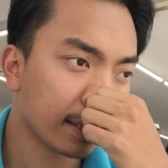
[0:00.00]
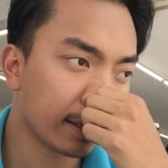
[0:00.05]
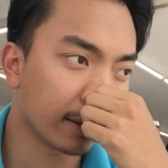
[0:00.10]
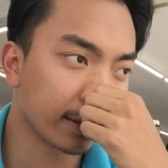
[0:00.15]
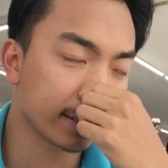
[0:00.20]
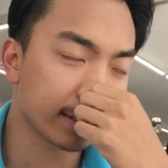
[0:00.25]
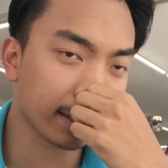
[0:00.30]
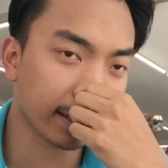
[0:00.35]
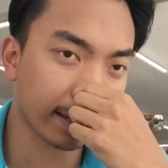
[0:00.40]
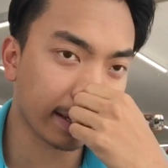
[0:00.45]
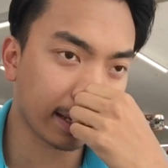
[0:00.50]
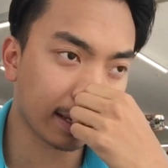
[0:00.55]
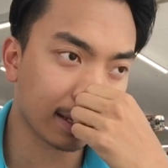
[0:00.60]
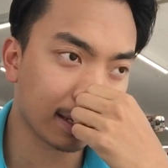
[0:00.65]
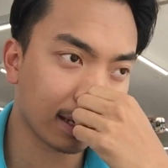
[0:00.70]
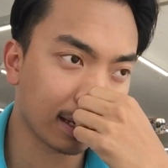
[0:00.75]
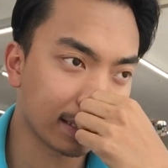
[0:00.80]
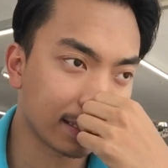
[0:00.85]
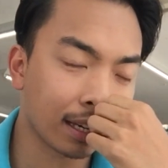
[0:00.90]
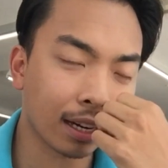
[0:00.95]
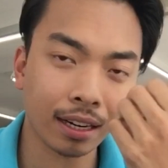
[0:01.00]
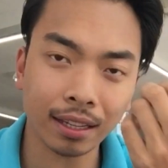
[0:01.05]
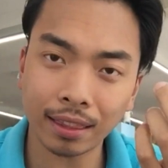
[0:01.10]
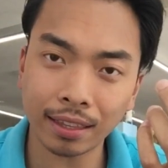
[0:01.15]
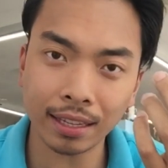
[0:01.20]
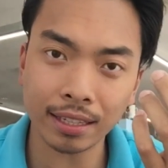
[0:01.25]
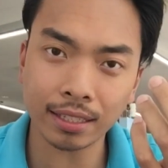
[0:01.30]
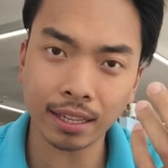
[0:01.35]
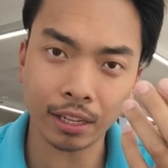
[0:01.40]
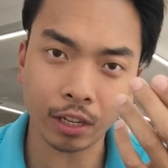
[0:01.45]
There's like a ton of
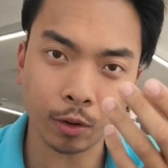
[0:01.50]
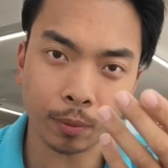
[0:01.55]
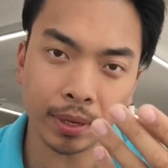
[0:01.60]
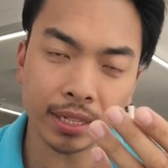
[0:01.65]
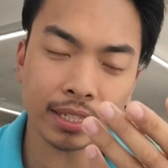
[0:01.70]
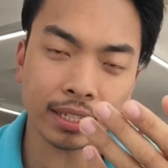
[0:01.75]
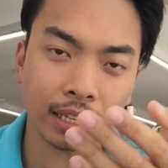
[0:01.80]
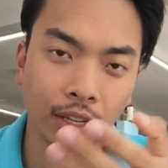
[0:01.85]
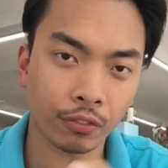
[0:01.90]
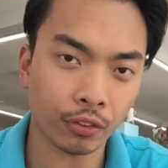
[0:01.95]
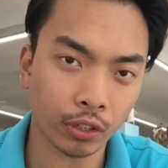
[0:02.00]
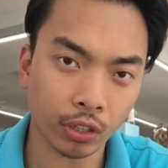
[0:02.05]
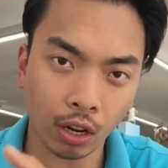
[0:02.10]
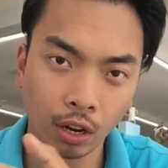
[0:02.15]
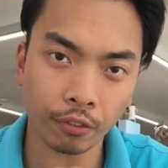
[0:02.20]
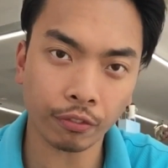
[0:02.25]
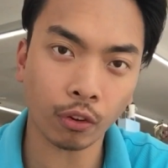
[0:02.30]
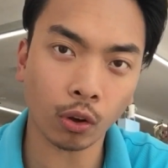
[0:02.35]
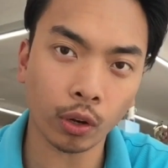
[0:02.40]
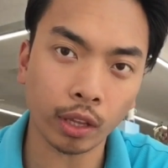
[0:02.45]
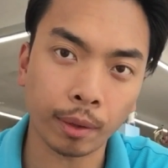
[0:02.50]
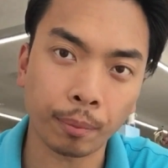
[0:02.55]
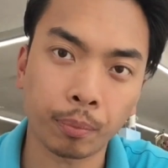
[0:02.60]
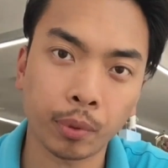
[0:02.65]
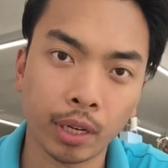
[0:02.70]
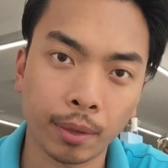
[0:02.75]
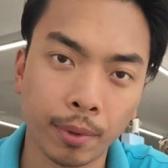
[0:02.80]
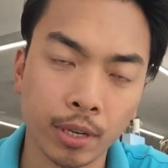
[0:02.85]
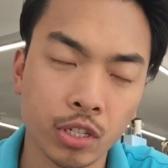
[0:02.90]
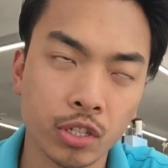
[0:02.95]
things that you're missing if you're not following
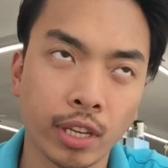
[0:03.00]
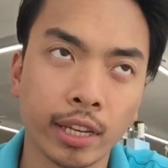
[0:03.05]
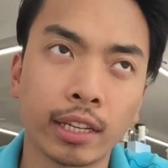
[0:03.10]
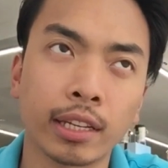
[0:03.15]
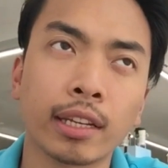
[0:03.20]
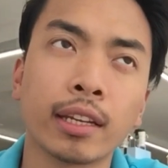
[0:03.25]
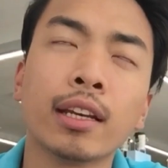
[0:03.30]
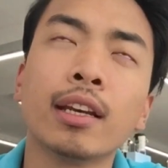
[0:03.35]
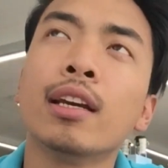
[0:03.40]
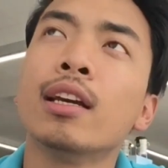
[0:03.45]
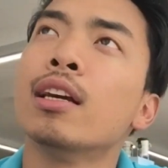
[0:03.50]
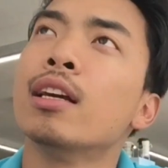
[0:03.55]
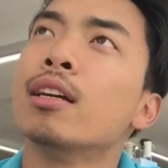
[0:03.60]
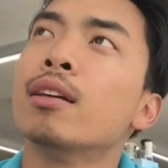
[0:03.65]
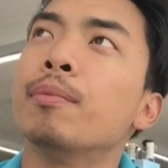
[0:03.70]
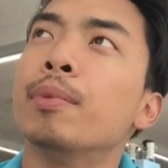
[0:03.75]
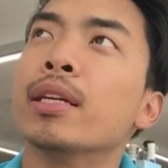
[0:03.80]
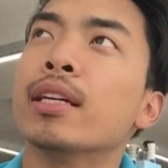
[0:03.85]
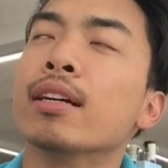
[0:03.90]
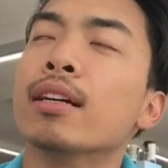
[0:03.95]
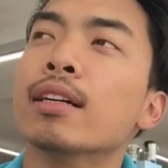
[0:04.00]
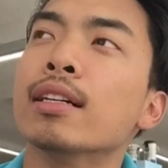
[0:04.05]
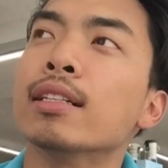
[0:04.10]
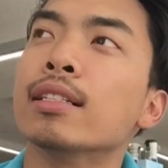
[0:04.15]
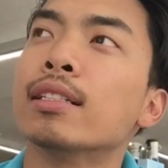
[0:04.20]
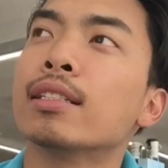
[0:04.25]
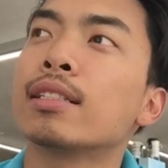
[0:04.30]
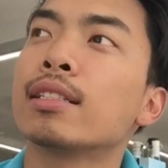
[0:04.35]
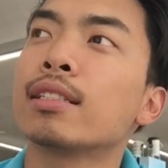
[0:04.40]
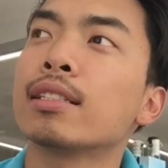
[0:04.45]
pretty much daily.
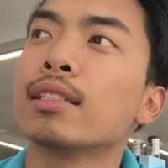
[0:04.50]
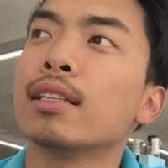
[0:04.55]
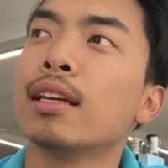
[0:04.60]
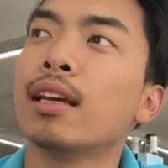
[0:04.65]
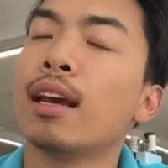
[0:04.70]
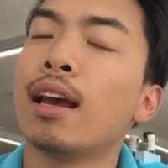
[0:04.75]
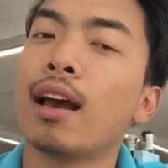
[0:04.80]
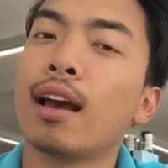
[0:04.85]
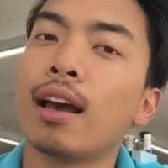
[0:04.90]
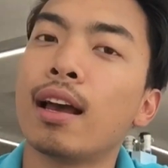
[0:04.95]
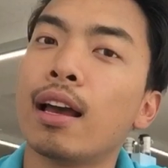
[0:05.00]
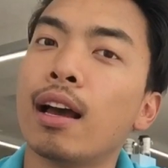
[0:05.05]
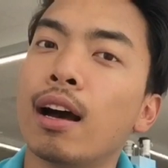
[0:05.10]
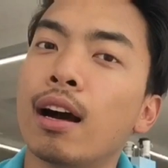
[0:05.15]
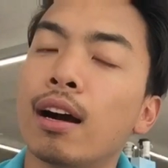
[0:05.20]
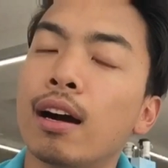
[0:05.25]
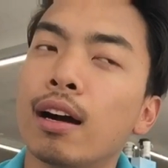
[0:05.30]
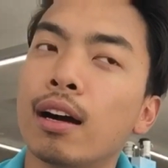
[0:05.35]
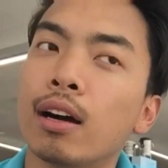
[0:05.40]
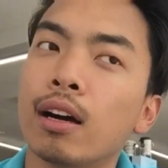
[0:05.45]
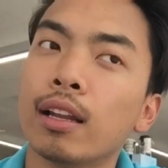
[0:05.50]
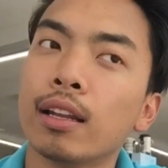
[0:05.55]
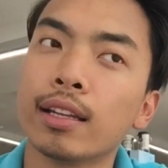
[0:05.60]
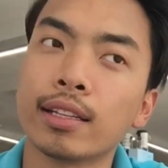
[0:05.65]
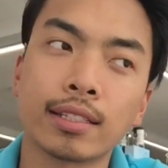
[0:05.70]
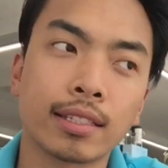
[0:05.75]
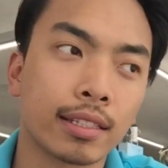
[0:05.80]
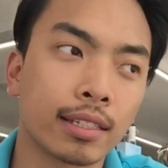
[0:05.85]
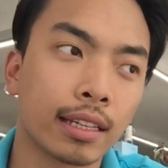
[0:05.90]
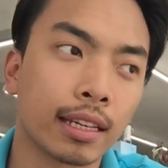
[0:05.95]
Because
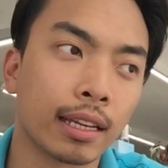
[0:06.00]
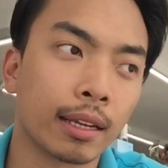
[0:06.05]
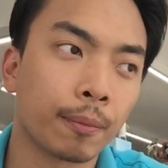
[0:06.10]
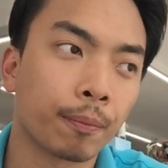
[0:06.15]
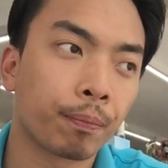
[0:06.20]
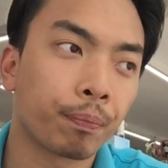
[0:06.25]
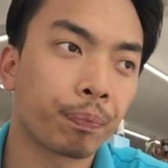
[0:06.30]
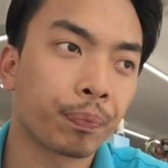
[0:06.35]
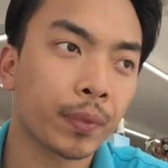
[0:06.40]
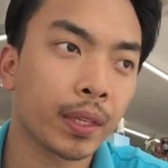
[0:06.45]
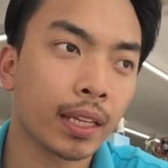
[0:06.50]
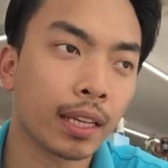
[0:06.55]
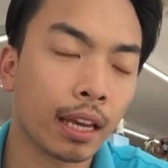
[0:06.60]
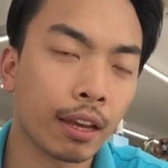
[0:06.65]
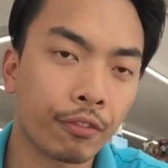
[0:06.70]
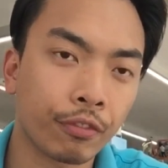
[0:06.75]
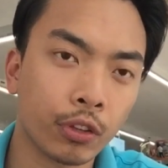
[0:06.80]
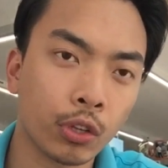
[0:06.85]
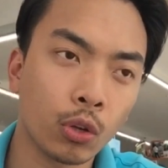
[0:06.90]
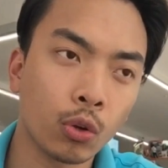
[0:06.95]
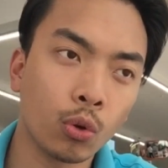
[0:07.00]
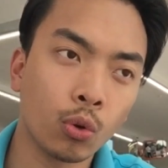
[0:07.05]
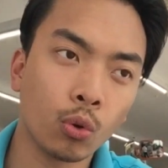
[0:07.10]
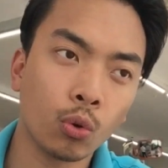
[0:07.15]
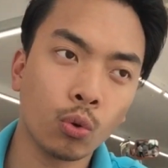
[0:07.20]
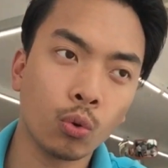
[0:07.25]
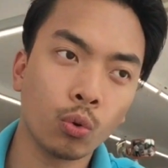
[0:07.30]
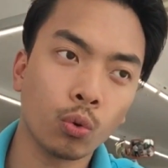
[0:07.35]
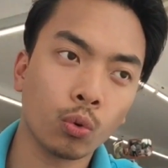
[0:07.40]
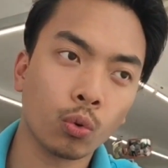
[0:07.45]
let's see,
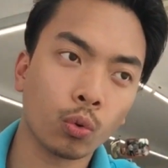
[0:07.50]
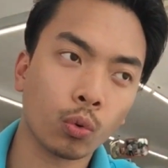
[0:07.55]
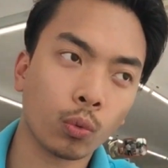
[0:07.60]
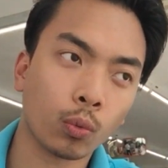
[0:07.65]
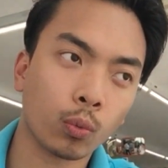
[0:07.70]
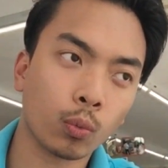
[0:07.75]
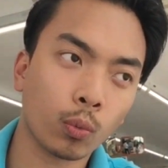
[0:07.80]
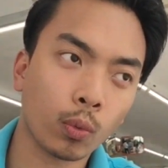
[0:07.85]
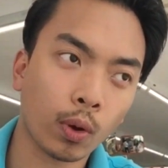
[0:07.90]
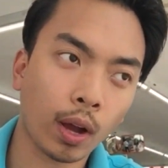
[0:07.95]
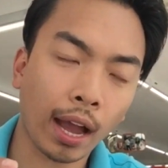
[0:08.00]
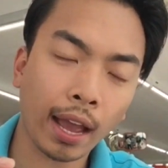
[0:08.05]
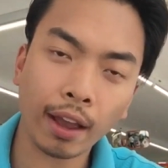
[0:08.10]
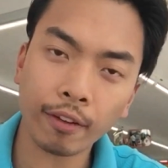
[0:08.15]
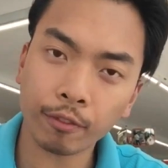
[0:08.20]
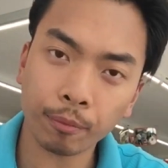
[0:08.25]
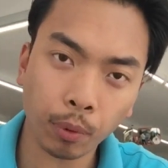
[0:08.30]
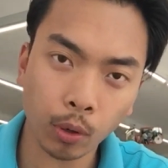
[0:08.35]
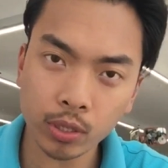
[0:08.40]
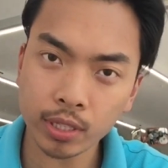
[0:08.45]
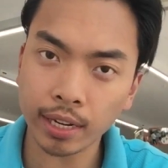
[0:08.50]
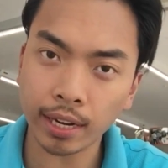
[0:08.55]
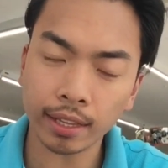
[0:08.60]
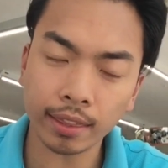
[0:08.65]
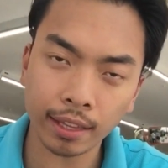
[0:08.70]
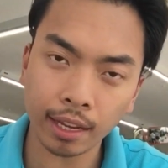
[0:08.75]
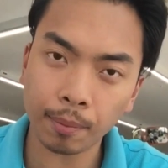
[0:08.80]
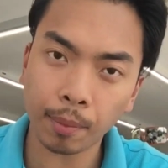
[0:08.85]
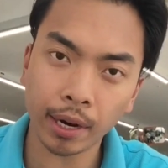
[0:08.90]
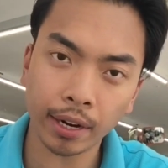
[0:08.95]
I haven't posted
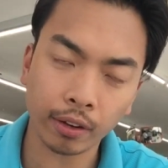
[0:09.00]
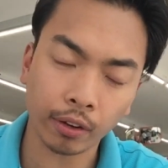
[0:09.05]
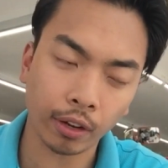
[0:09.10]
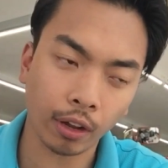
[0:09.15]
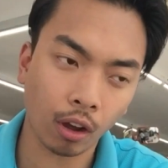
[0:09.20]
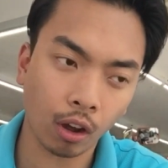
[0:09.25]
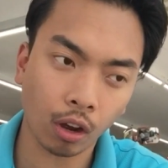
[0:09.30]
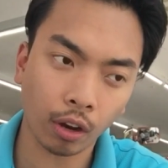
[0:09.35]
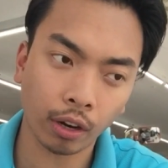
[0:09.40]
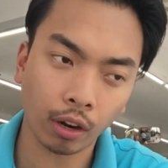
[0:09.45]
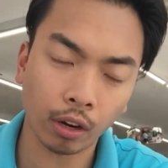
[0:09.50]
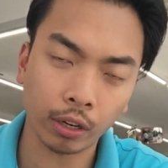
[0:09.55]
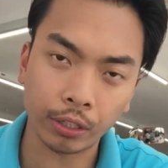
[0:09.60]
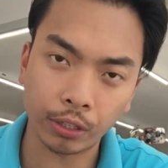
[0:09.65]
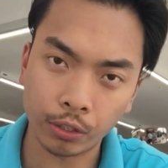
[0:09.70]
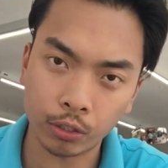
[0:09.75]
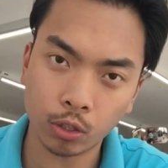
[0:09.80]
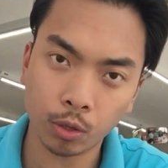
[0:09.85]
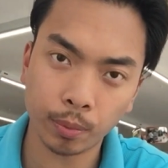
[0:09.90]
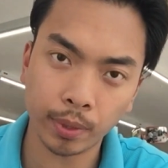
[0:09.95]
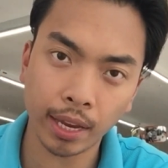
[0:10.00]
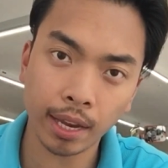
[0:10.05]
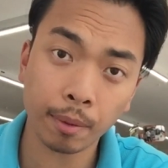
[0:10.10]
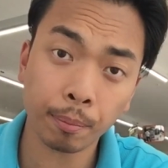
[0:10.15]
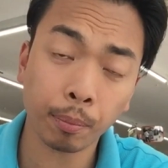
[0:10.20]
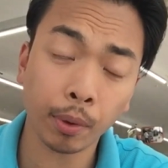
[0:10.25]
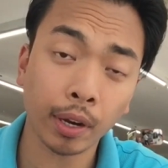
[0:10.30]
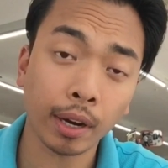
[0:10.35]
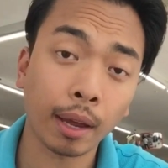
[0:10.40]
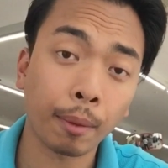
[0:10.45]
anything about it on YouTube
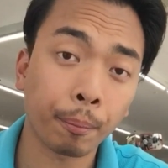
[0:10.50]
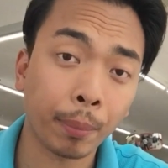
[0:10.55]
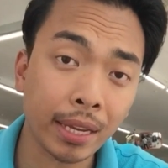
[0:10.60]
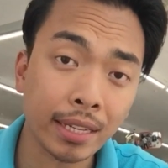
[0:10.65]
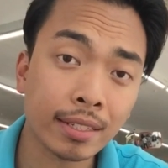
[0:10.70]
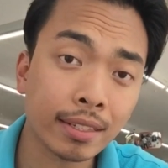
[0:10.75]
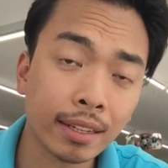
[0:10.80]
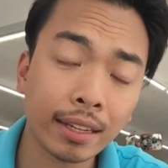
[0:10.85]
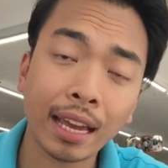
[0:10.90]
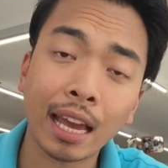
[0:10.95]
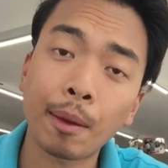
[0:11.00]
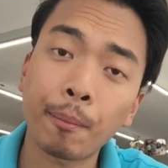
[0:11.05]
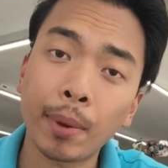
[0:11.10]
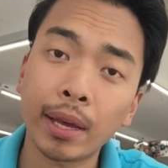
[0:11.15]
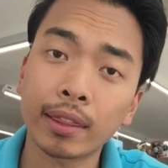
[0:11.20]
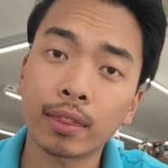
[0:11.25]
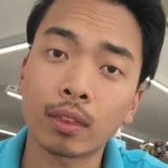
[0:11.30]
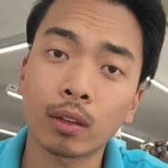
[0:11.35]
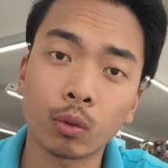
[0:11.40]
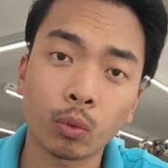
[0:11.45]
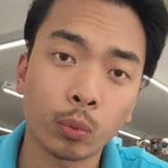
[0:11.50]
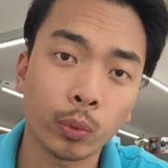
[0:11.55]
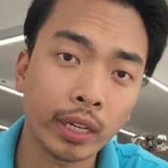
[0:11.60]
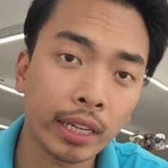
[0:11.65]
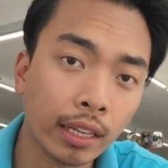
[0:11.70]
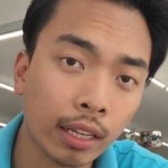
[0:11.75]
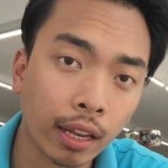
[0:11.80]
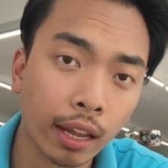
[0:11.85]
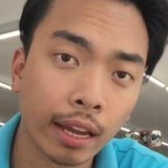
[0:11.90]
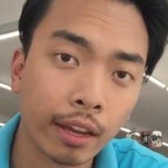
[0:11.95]
yet, but basically I met the
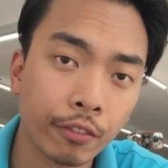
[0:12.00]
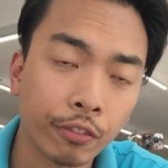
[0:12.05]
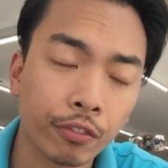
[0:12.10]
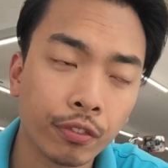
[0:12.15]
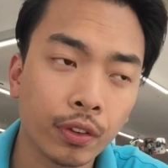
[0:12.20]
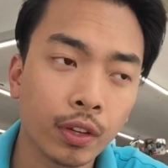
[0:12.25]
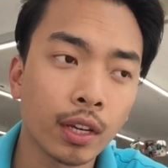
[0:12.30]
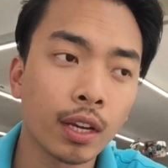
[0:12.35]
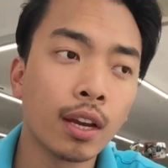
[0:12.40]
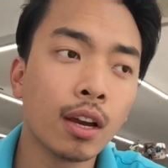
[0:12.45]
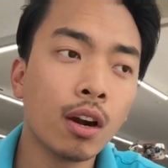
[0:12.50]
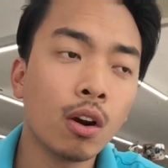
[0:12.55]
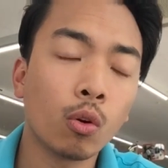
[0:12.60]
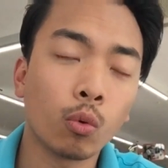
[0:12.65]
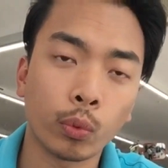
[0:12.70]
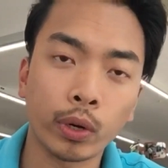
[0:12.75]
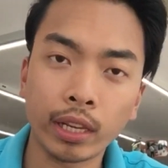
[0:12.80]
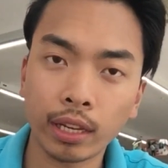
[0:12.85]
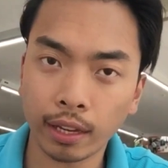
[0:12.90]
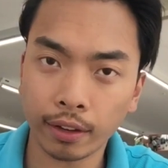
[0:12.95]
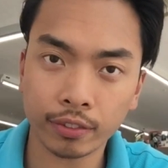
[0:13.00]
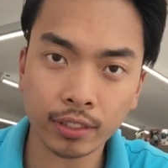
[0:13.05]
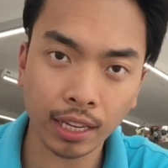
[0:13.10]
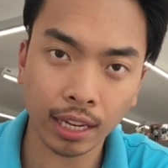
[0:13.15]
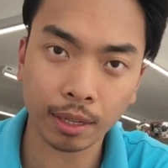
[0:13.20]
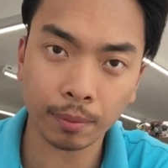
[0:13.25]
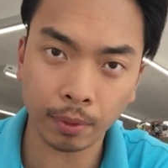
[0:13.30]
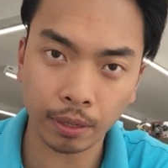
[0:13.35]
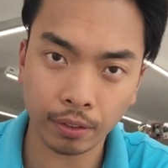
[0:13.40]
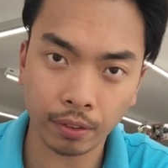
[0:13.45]
real life
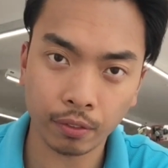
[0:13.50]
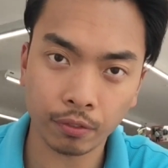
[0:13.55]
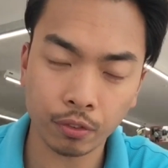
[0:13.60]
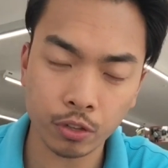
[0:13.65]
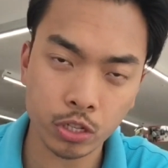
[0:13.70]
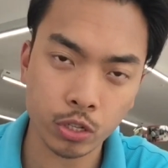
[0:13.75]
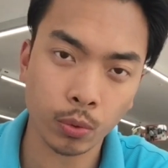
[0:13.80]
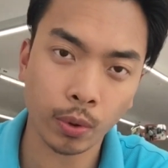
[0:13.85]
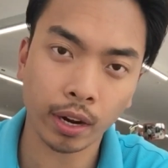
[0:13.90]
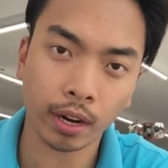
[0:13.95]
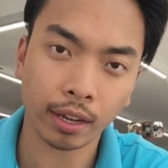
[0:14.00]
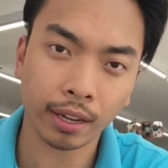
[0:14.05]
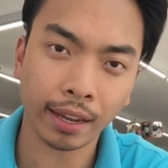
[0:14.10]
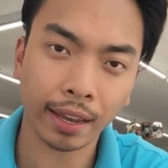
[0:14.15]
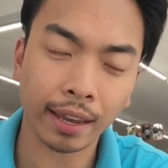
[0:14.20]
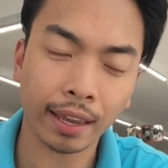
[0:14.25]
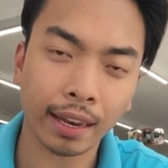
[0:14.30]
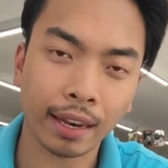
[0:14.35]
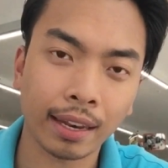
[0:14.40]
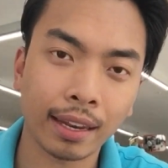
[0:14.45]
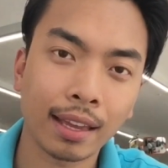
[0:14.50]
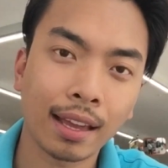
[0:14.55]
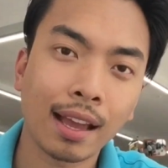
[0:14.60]
Takumi Fujiwara, and